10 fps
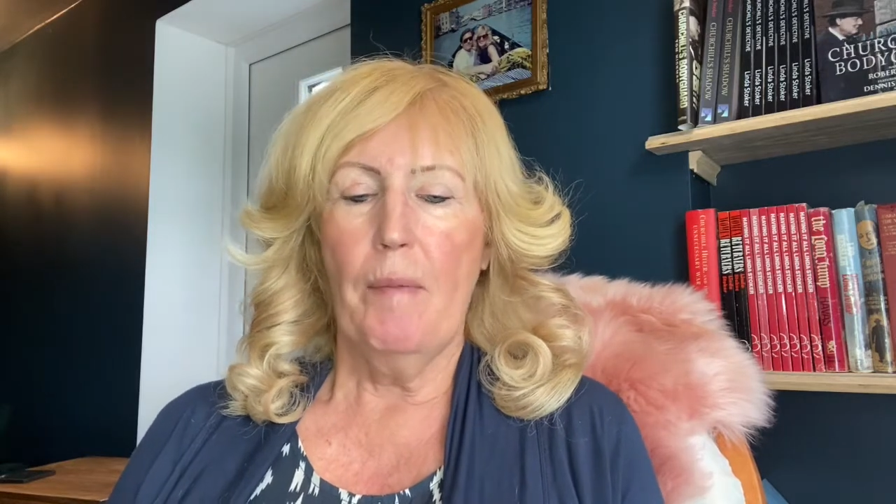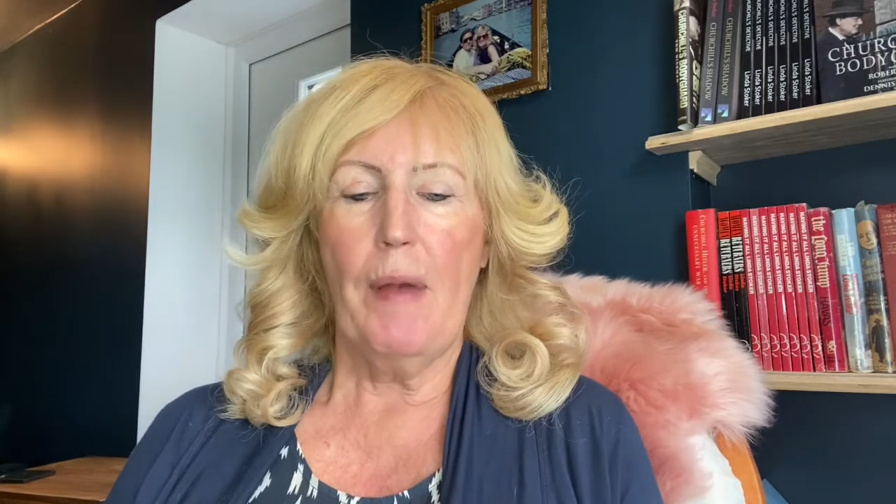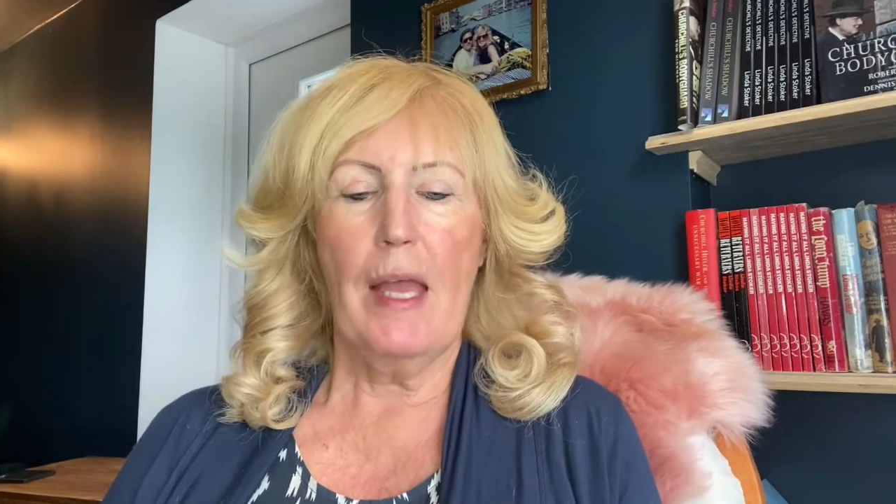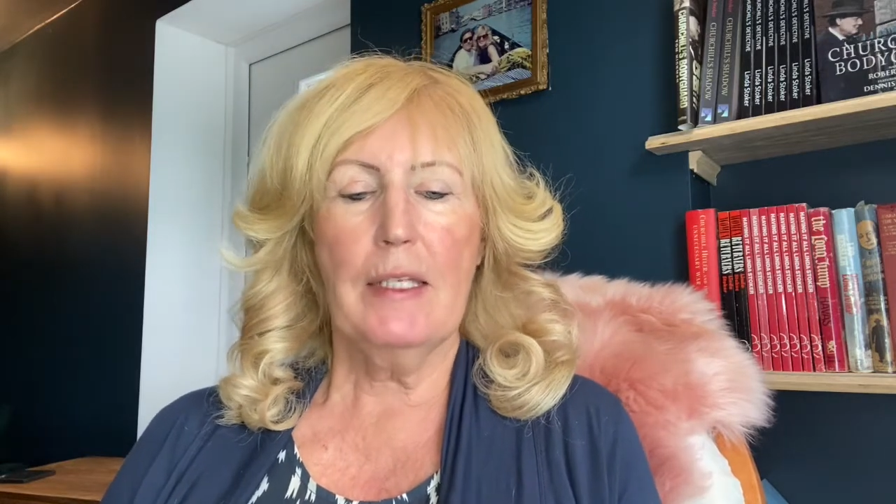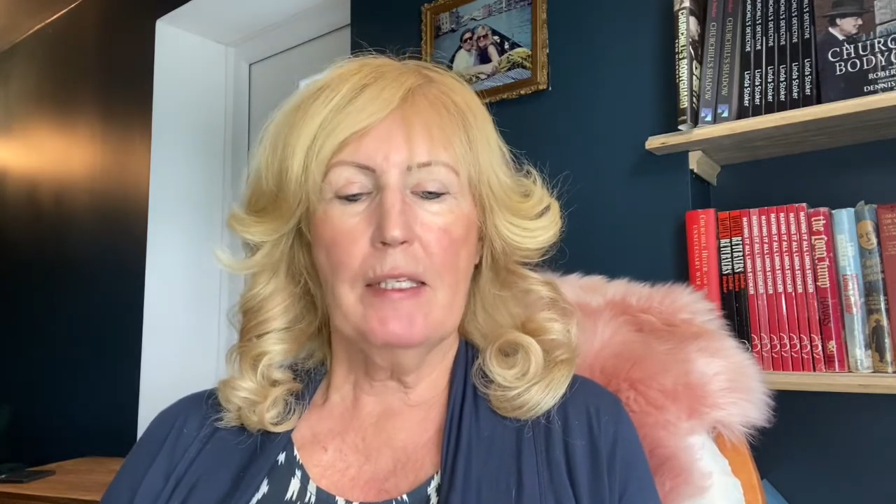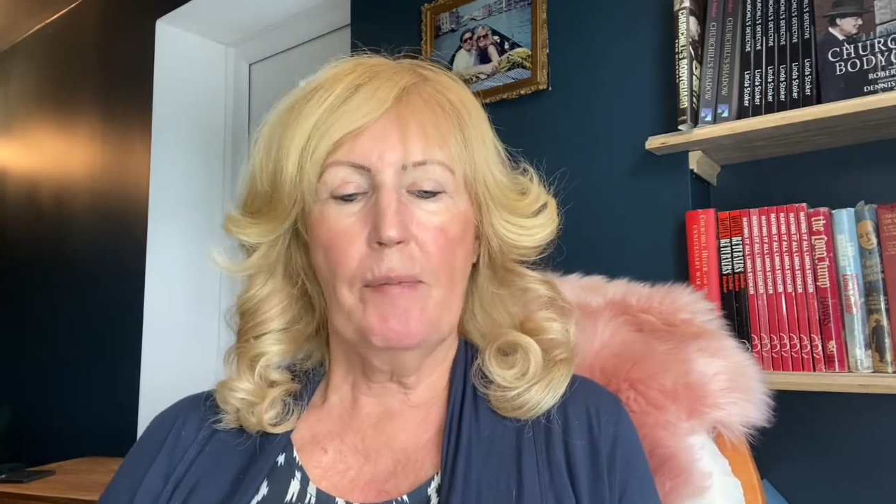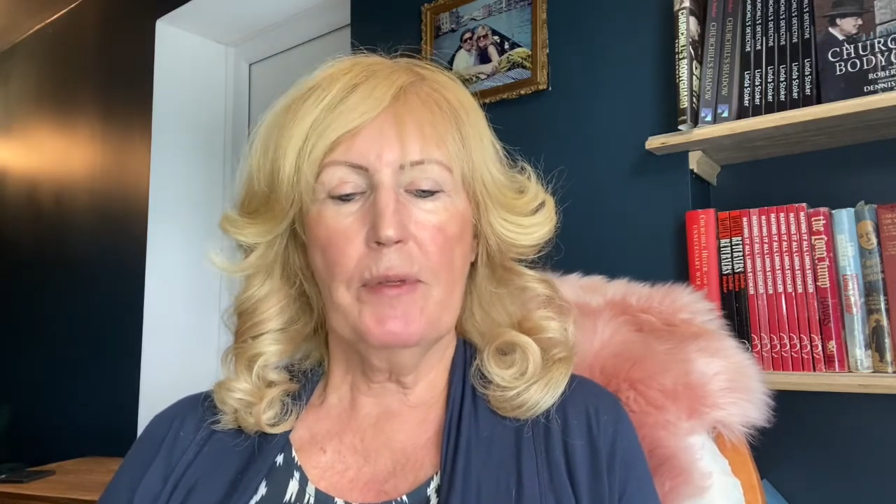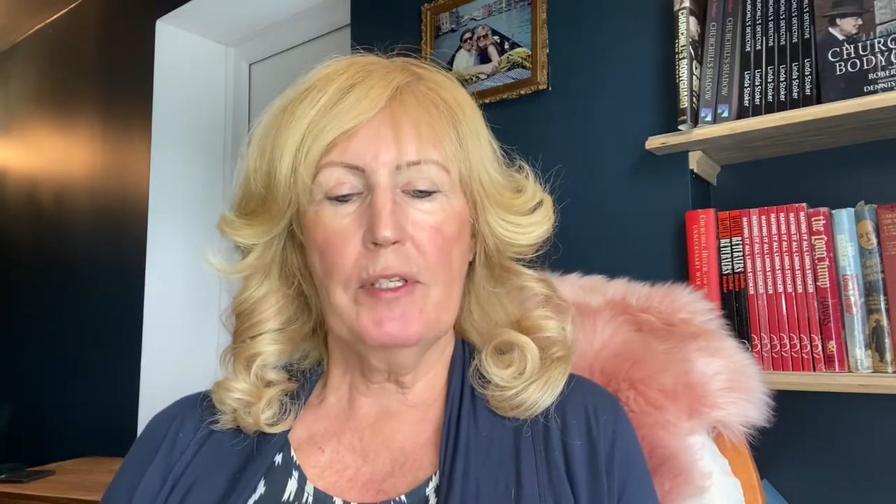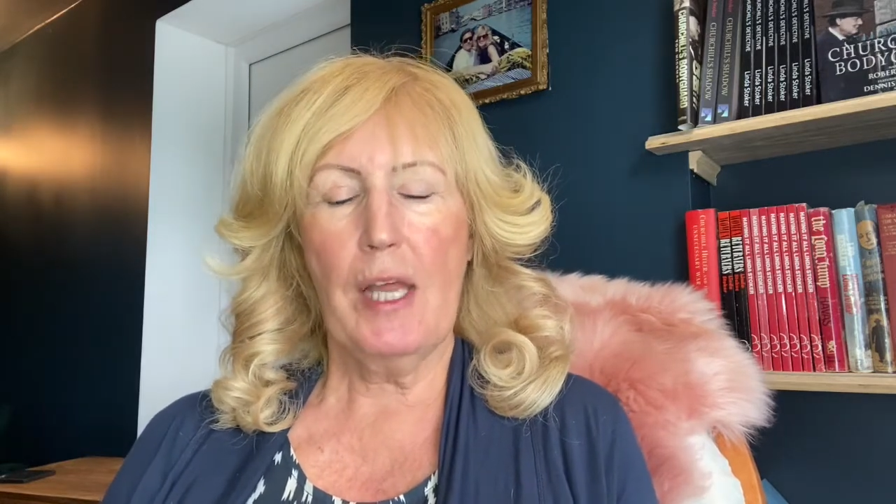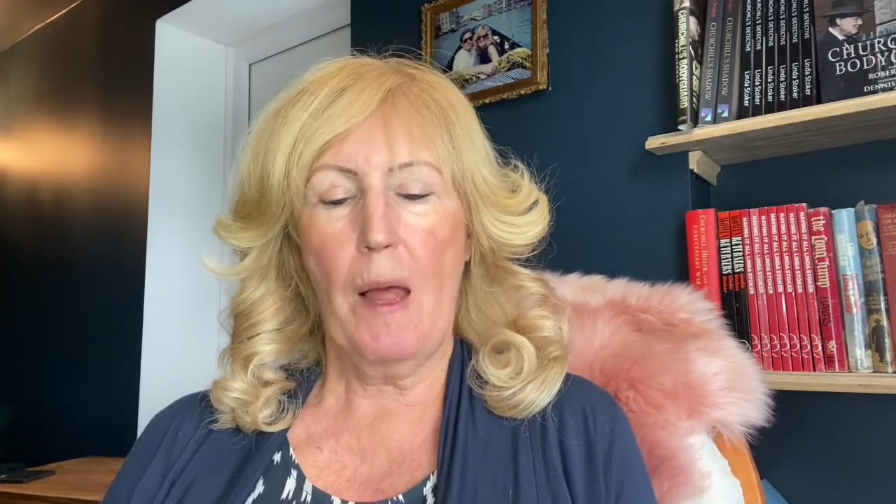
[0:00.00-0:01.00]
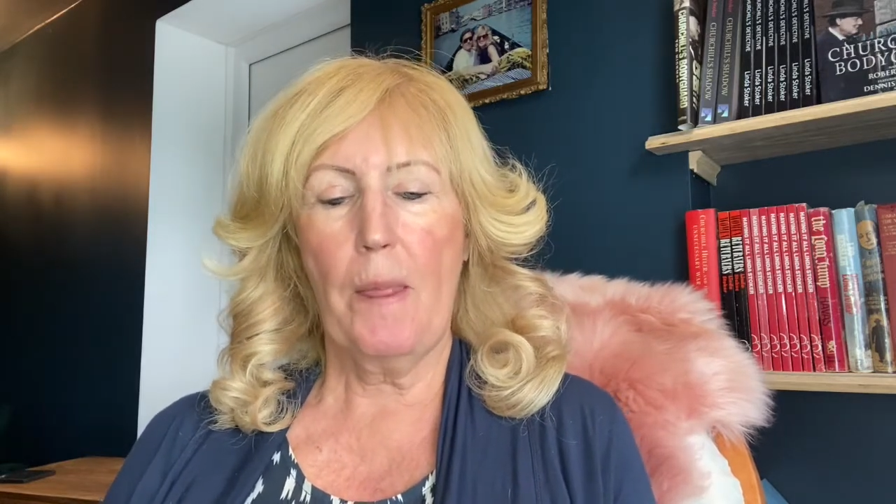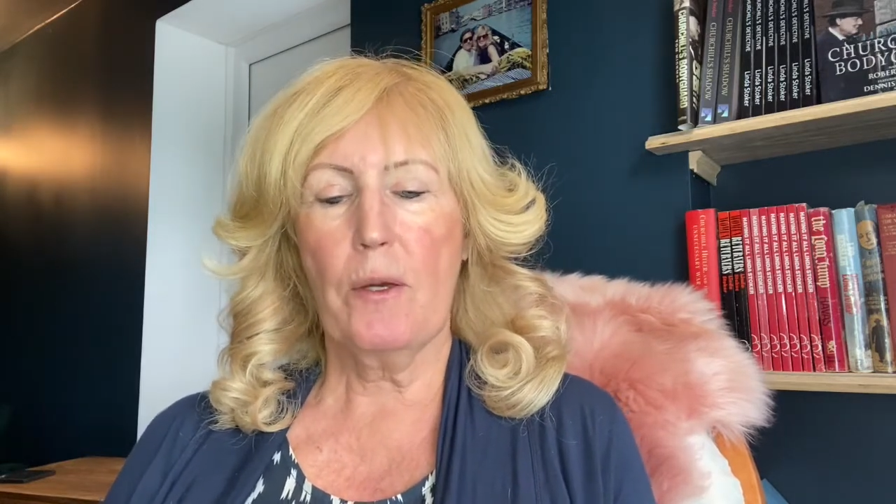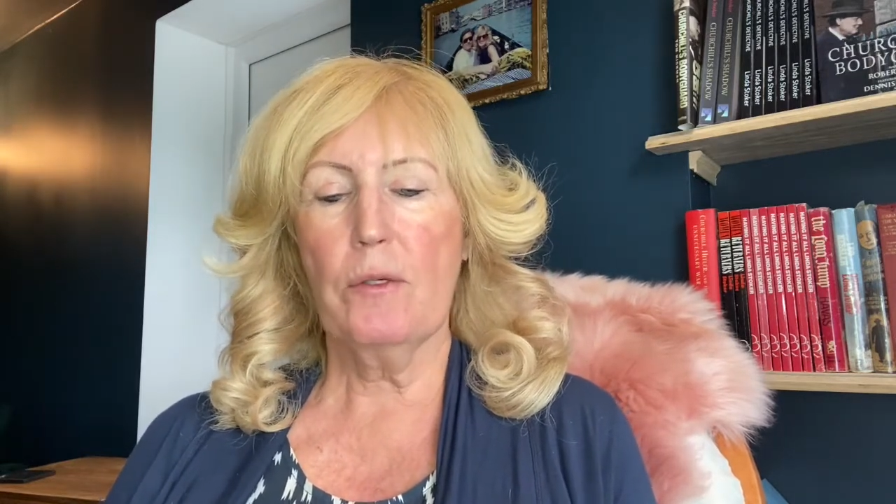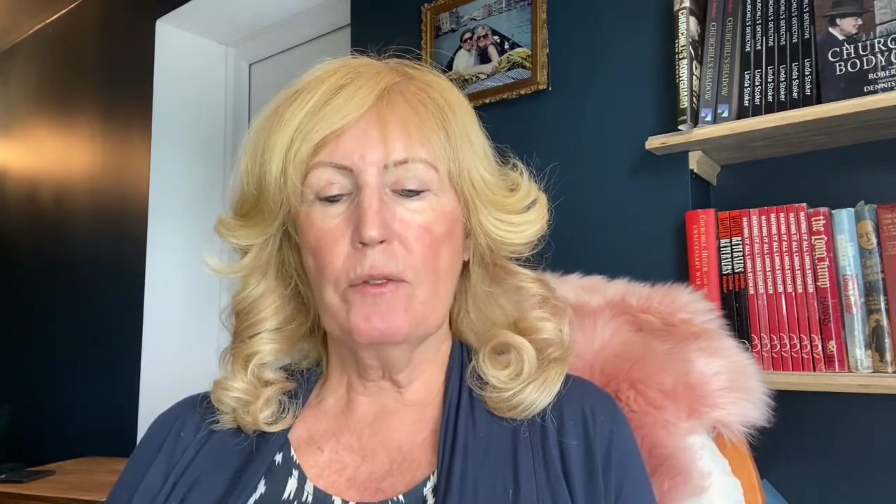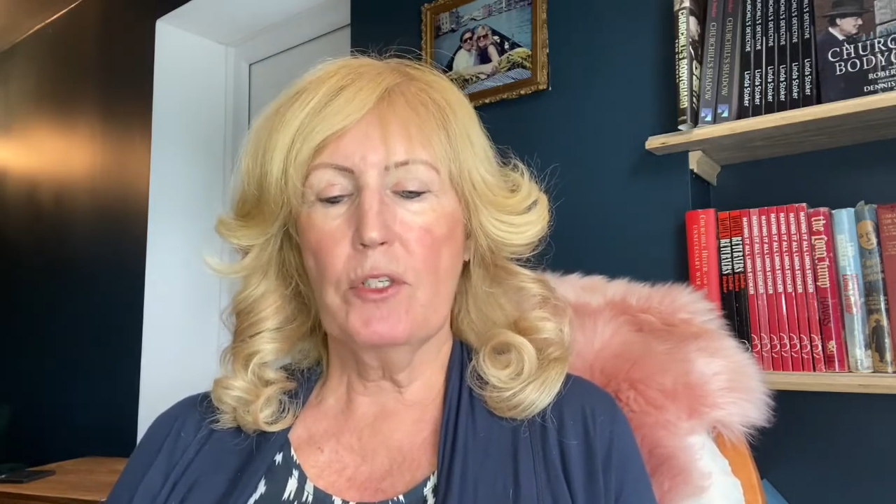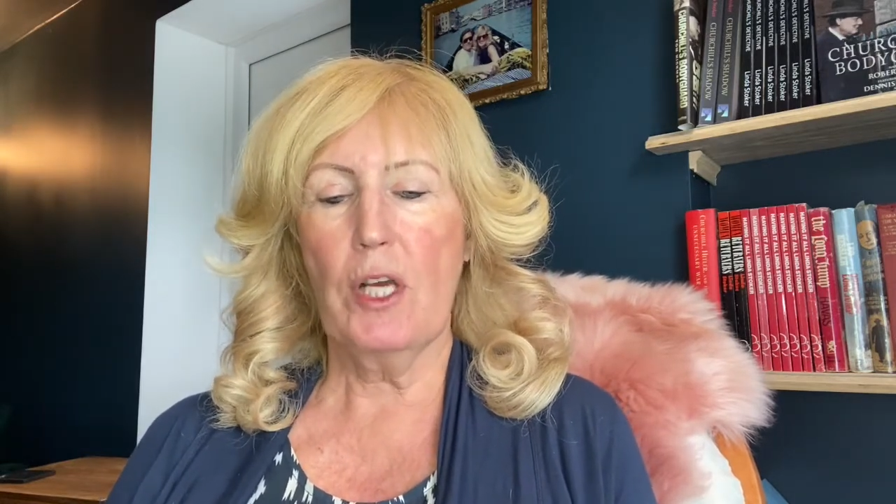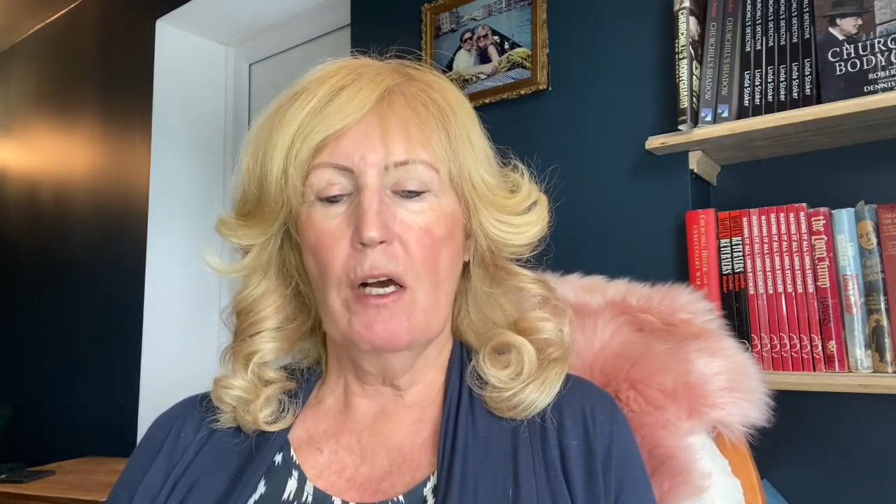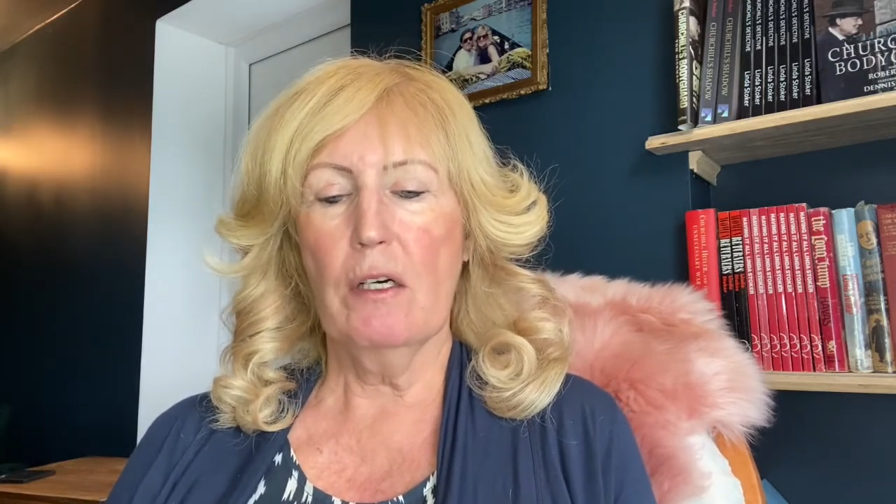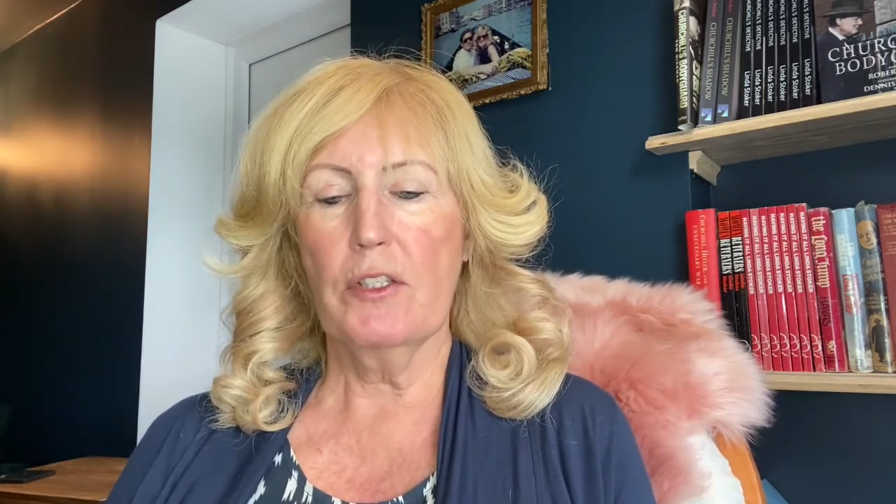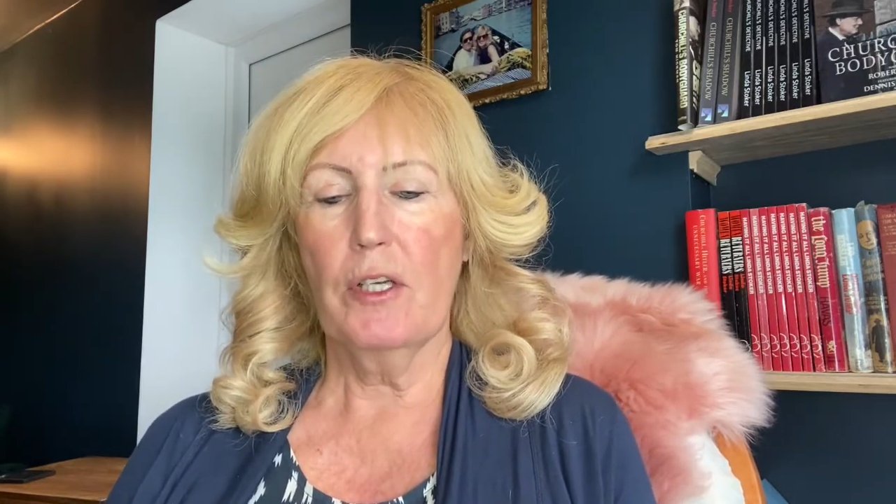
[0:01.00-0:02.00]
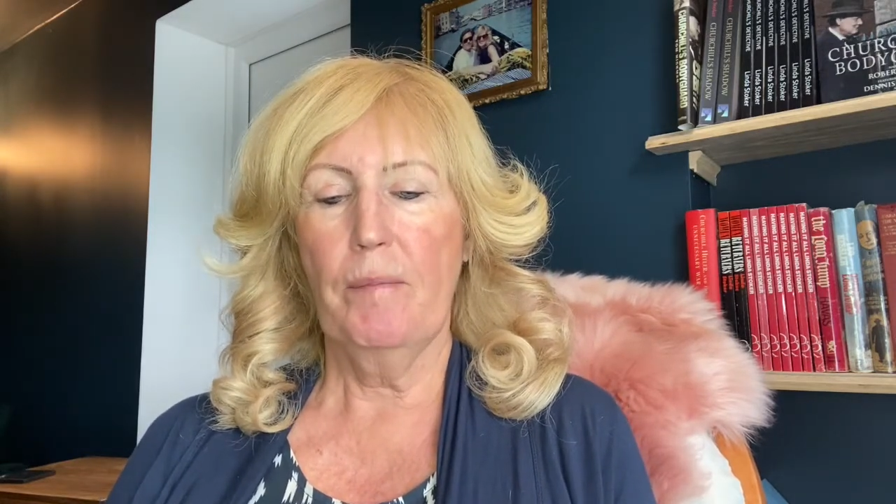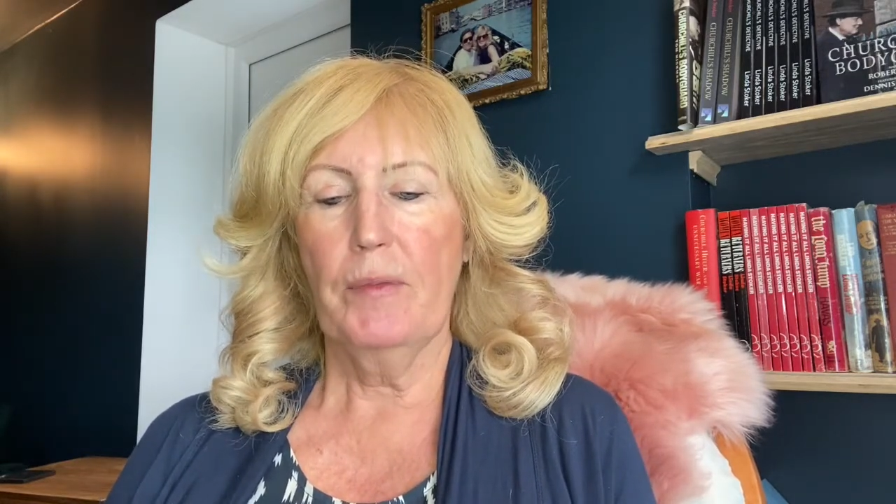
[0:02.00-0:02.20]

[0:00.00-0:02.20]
paced up and down the courtyard.